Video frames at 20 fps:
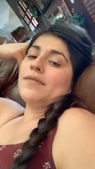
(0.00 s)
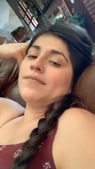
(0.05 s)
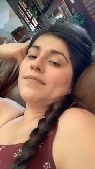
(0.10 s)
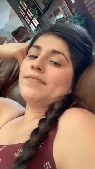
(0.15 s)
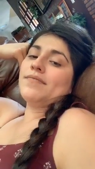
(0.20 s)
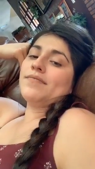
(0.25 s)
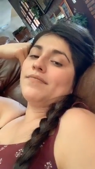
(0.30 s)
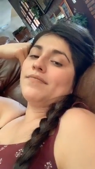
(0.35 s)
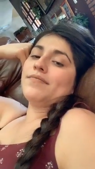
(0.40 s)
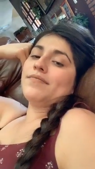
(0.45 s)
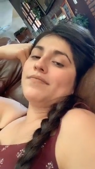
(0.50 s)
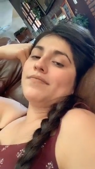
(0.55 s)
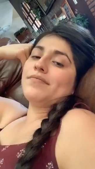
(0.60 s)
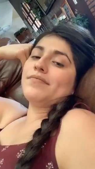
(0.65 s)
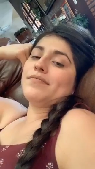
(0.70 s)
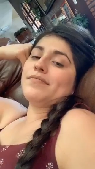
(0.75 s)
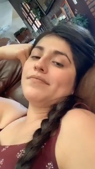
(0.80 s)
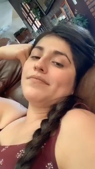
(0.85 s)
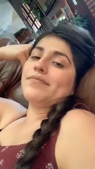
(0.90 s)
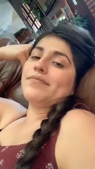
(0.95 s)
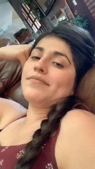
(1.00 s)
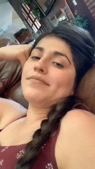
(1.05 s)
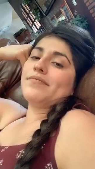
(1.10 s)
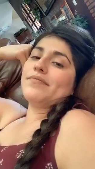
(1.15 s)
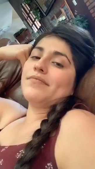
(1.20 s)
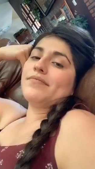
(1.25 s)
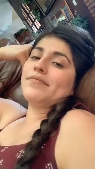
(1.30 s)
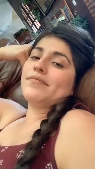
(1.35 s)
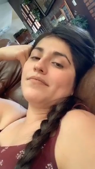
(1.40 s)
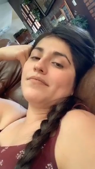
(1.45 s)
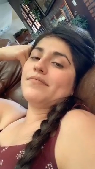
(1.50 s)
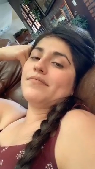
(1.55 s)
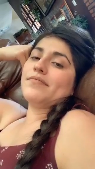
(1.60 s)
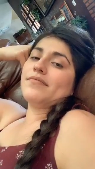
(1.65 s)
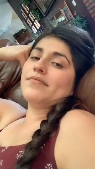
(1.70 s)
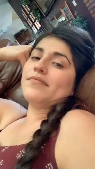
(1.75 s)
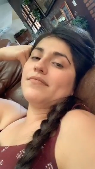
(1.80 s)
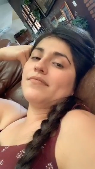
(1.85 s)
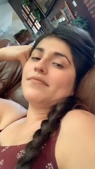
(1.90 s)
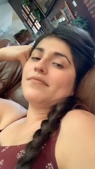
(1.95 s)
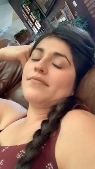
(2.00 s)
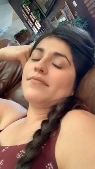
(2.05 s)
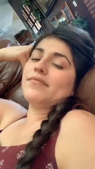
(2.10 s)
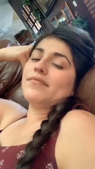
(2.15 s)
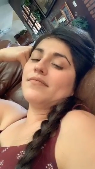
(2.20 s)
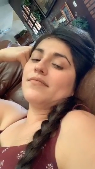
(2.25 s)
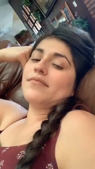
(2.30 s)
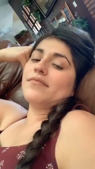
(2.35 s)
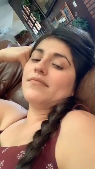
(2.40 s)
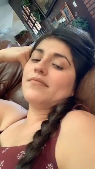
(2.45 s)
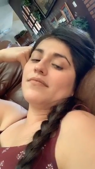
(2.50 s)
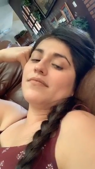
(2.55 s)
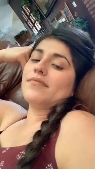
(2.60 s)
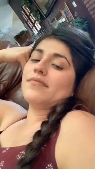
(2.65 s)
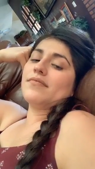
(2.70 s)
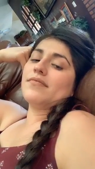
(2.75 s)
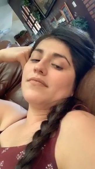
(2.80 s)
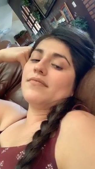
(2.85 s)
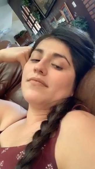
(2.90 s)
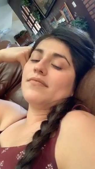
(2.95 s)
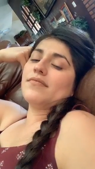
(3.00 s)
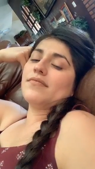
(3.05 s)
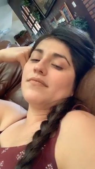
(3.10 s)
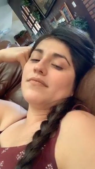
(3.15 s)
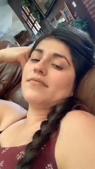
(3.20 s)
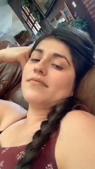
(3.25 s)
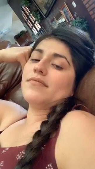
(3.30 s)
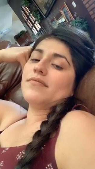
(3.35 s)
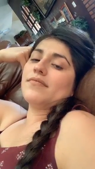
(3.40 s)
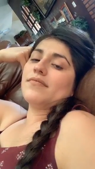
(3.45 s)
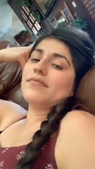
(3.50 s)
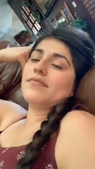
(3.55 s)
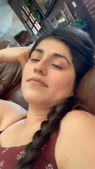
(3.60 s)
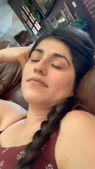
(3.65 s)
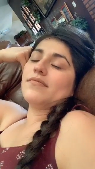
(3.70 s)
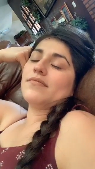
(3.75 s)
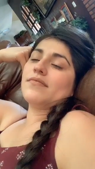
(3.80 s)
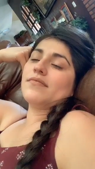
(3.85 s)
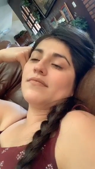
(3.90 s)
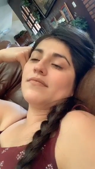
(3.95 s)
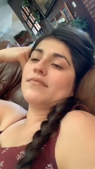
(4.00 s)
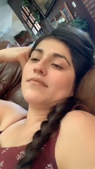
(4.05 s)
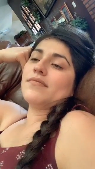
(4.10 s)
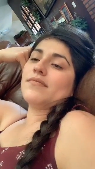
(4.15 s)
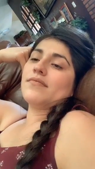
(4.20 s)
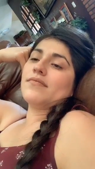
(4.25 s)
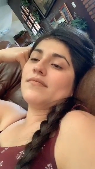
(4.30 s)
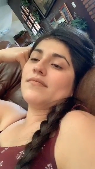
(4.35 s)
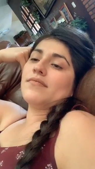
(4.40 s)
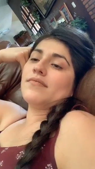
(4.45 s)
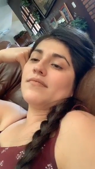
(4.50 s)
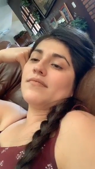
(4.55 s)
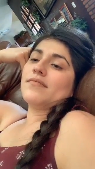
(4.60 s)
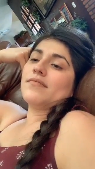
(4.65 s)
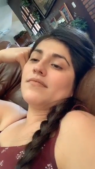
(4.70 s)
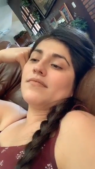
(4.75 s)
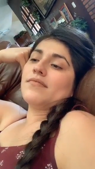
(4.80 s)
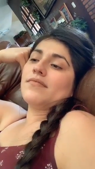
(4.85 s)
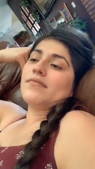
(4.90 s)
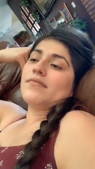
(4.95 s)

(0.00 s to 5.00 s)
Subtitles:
(no one is talking)